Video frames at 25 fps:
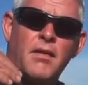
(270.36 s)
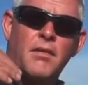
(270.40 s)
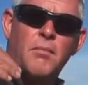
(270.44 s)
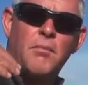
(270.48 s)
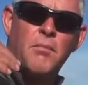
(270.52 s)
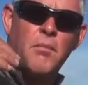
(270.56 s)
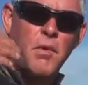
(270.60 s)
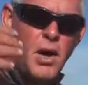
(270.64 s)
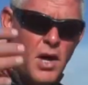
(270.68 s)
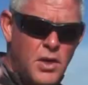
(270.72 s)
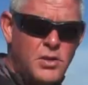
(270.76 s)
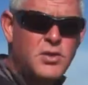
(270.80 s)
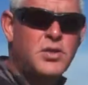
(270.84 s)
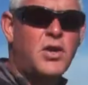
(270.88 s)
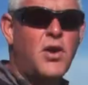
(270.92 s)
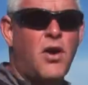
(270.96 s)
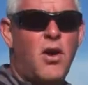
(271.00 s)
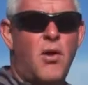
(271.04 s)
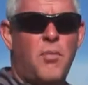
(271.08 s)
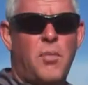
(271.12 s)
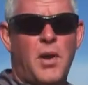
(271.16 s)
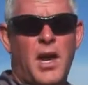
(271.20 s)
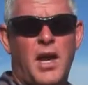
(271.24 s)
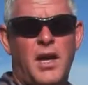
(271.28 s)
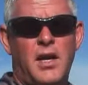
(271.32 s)
most
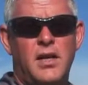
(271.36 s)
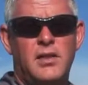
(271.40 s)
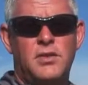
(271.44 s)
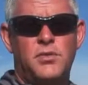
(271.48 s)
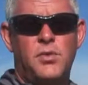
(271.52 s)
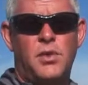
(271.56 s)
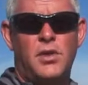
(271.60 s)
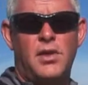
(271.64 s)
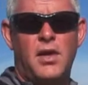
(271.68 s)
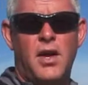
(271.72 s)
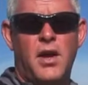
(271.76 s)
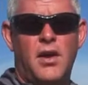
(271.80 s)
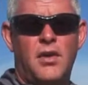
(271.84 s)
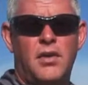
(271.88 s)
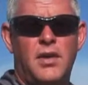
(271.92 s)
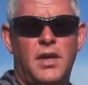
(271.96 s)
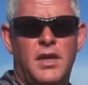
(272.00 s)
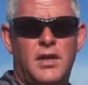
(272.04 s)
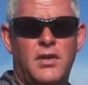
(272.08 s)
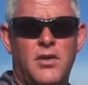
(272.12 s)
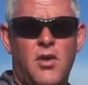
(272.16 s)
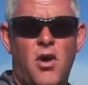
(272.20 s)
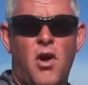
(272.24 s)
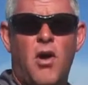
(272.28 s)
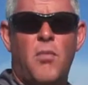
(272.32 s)
carp anglers will know
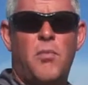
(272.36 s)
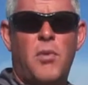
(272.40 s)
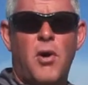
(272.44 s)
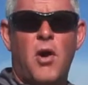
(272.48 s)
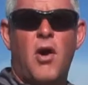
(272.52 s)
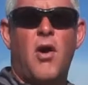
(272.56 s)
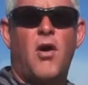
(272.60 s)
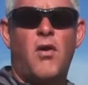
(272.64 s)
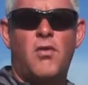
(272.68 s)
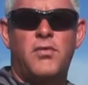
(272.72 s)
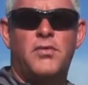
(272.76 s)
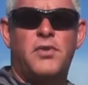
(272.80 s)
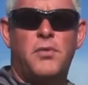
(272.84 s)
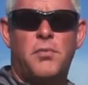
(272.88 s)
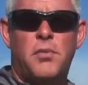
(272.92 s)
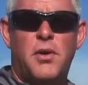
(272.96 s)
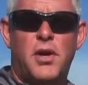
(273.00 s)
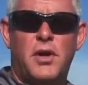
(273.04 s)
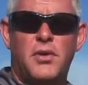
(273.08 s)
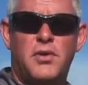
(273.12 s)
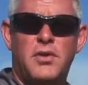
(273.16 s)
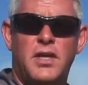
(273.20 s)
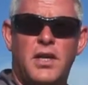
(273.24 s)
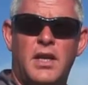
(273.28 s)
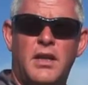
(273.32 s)
that carp are after
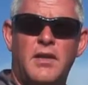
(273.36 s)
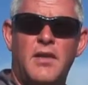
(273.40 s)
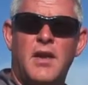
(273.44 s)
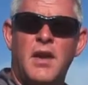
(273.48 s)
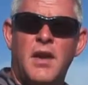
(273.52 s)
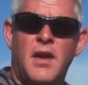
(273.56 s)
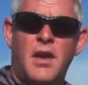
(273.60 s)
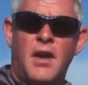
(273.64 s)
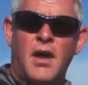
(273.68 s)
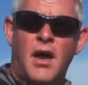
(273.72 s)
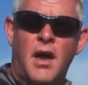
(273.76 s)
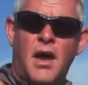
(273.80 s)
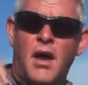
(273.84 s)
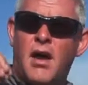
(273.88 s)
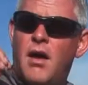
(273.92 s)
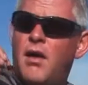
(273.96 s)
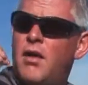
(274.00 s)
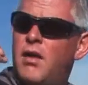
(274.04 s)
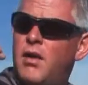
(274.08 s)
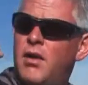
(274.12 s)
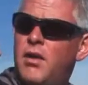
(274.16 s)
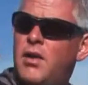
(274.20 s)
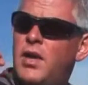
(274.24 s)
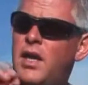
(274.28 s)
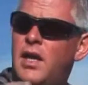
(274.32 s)
protein.
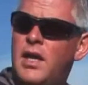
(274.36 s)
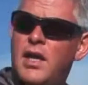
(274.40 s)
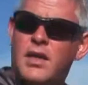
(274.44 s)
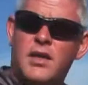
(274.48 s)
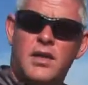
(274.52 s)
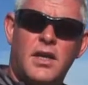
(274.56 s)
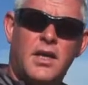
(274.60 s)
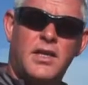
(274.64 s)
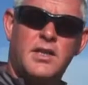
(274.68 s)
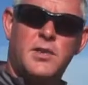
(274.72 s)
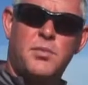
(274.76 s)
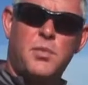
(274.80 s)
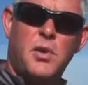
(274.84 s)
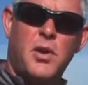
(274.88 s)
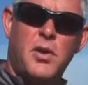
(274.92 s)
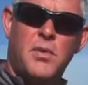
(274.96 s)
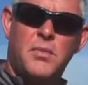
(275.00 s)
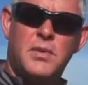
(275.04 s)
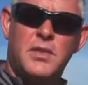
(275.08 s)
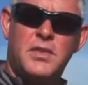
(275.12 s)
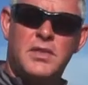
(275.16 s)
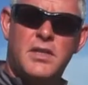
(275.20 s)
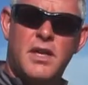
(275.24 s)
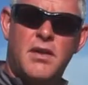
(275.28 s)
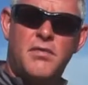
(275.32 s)
Looking at the
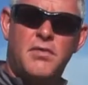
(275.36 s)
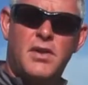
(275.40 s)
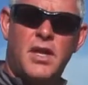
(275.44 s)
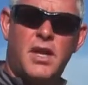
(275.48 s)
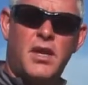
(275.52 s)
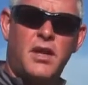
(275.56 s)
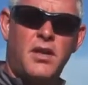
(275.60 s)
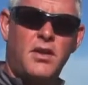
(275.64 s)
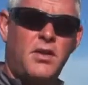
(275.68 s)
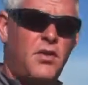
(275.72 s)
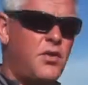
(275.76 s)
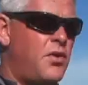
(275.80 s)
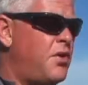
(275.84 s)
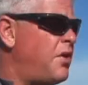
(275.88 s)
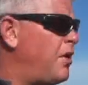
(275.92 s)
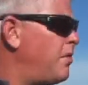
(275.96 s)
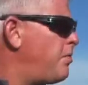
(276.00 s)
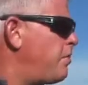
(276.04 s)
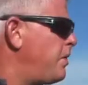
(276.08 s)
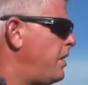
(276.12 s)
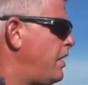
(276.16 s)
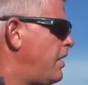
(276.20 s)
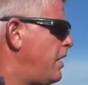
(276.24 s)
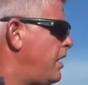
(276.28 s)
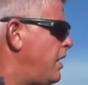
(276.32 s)
experiments they've done in
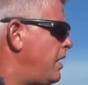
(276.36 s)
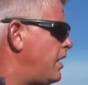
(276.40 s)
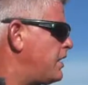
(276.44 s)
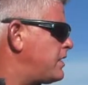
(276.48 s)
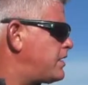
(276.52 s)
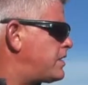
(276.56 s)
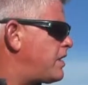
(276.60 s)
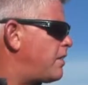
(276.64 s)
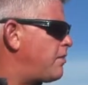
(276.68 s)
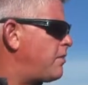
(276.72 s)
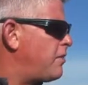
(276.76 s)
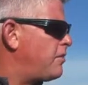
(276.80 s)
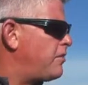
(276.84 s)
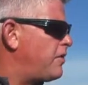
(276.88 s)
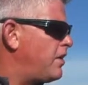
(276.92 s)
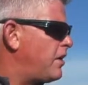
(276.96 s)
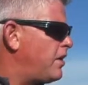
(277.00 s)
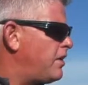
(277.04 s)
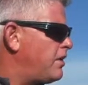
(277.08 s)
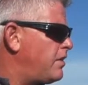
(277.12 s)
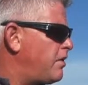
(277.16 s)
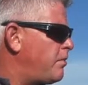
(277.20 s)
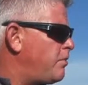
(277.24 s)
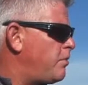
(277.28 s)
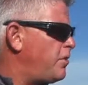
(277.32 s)
Europe and some of
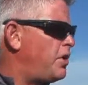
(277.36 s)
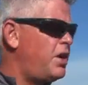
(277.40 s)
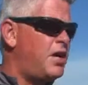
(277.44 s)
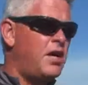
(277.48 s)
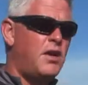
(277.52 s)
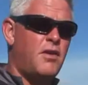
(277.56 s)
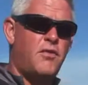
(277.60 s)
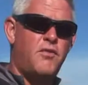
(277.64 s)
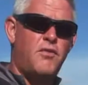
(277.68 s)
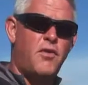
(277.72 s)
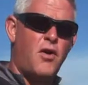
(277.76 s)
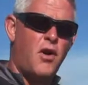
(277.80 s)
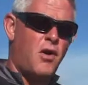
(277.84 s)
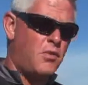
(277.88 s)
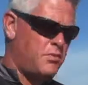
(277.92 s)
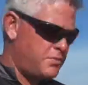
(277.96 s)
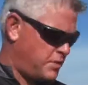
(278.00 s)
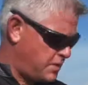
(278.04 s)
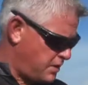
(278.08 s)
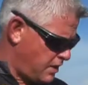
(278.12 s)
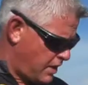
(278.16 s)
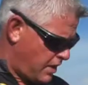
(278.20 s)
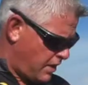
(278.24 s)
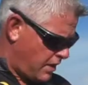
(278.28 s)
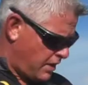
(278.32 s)
the breeding
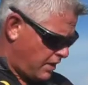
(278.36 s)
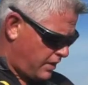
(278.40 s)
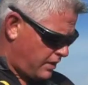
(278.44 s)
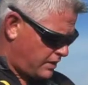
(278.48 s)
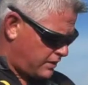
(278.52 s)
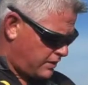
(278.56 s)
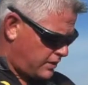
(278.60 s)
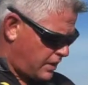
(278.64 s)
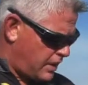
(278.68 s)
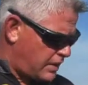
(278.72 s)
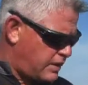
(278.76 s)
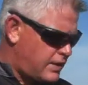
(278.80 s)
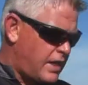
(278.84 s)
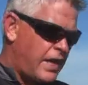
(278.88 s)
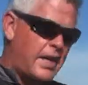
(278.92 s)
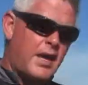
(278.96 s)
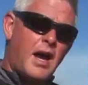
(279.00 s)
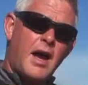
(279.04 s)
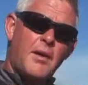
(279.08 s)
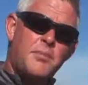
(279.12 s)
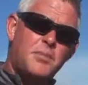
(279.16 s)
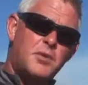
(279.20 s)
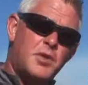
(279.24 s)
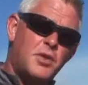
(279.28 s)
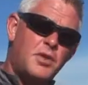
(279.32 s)
farms, they take
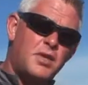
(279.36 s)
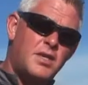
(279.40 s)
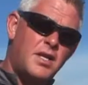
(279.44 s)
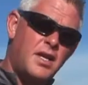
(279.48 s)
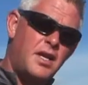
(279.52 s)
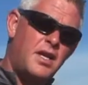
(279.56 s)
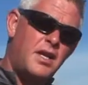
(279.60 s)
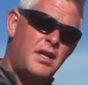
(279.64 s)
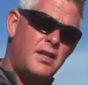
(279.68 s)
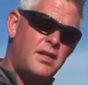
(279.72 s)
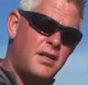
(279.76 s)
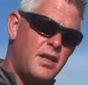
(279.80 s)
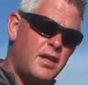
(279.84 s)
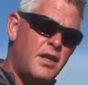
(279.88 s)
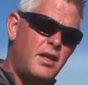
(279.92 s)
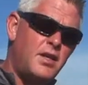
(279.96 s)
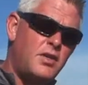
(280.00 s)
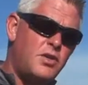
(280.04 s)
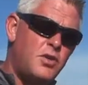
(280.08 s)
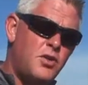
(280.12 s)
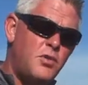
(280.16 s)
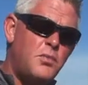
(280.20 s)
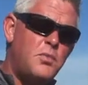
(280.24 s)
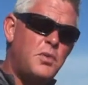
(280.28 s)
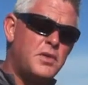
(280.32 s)
up to
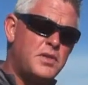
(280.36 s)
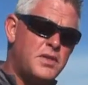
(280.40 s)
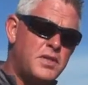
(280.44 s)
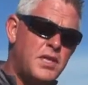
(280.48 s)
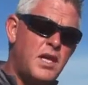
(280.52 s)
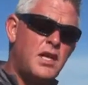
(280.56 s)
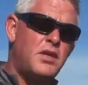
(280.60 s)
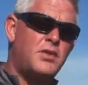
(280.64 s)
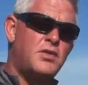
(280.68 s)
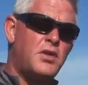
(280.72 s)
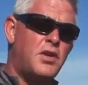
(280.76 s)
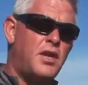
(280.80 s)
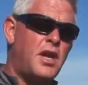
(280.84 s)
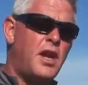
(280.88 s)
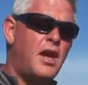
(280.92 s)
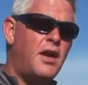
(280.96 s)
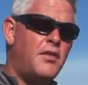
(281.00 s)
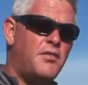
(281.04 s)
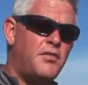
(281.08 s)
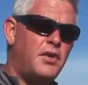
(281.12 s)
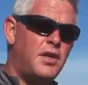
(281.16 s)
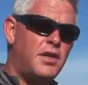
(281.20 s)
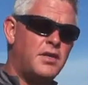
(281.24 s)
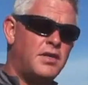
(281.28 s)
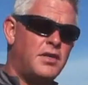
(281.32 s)
32% on
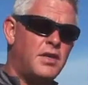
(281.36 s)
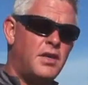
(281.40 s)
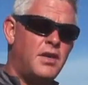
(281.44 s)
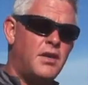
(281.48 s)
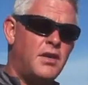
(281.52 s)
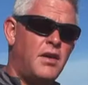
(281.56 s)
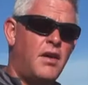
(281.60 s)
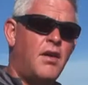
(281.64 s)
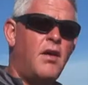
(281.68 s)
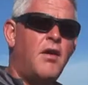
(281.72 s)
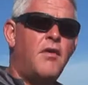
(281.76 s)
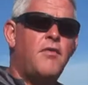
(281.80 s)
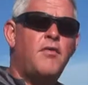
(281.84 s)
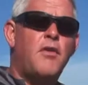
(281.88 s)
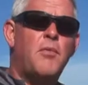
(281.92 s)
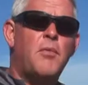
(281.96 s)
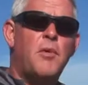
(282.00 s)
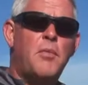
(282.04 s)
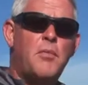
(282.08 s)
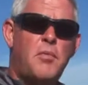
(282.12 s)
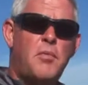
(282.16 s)
average from a